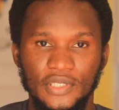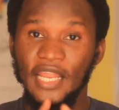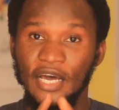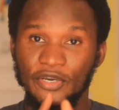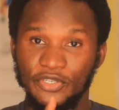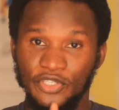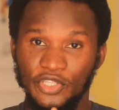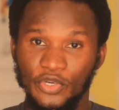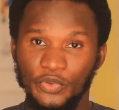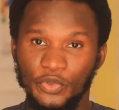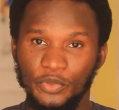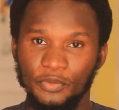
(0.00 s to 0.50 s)
Now
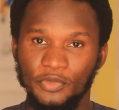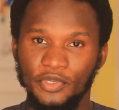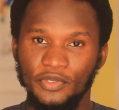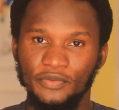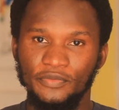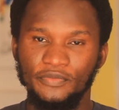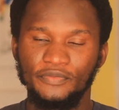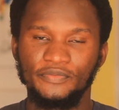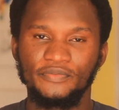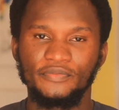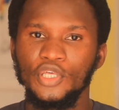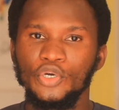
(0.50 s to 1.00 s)
stay with me.
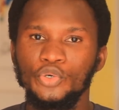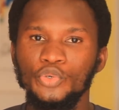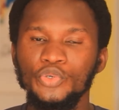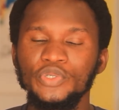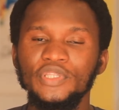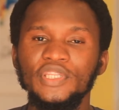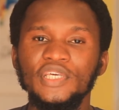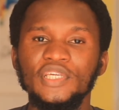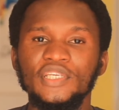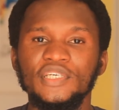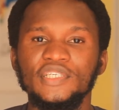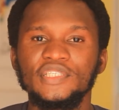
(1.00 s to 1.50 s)
The
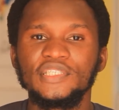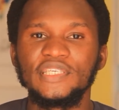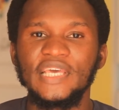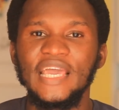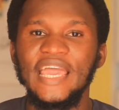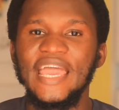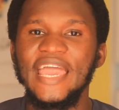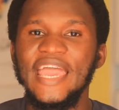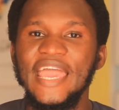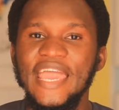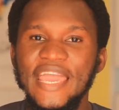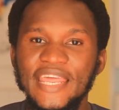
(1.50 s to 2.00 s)
good thing is
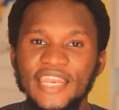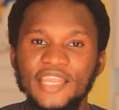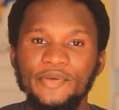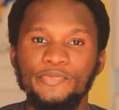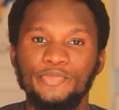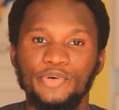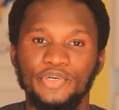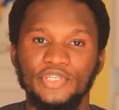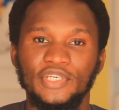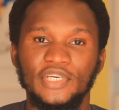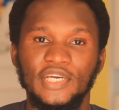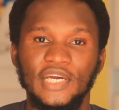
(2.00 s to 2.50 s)

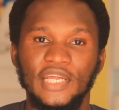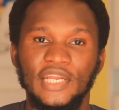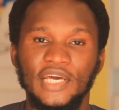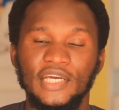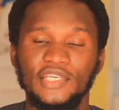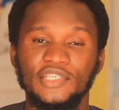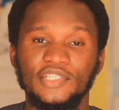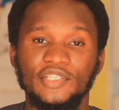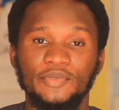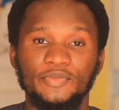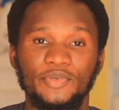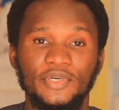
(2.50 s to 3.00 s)
anybody can
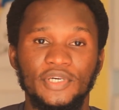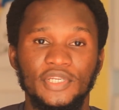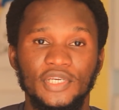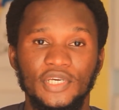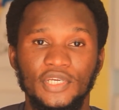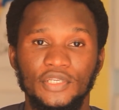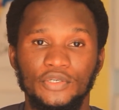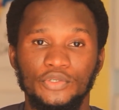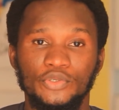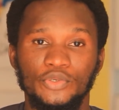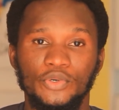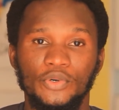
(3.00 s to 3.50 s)
actually be an
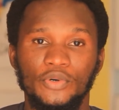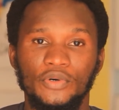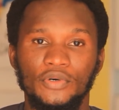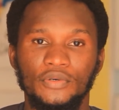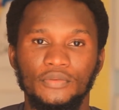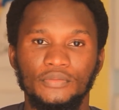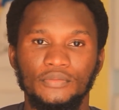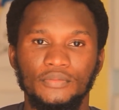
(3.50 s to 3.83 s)
editor.